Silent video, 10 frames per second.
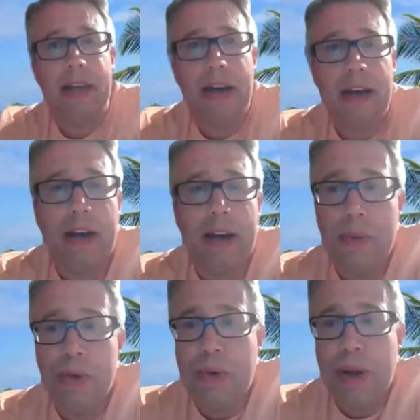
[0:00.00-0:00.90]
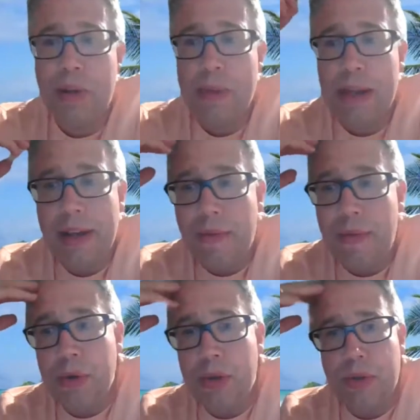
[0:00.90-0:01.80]
I would recommend
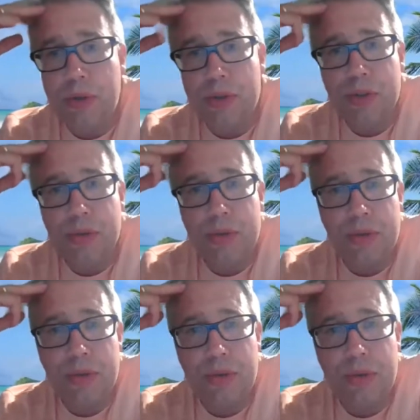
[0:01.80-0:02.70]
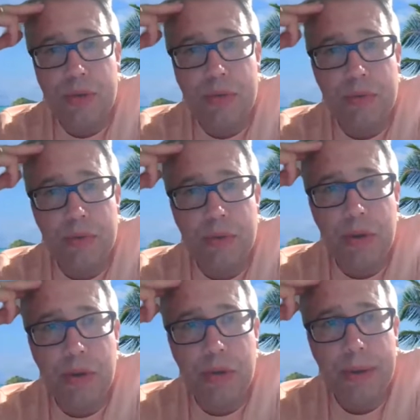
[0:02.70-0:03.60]
everyone also to,
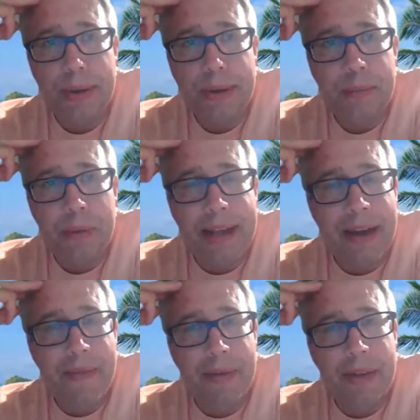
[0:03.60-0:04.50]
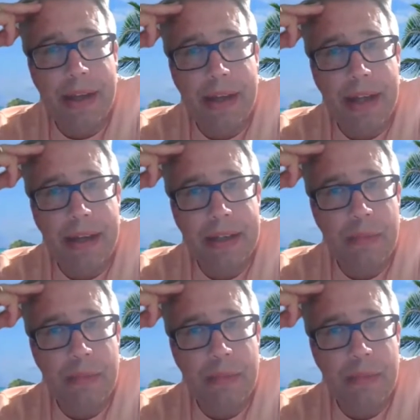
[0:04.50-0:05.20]
play every day and keep your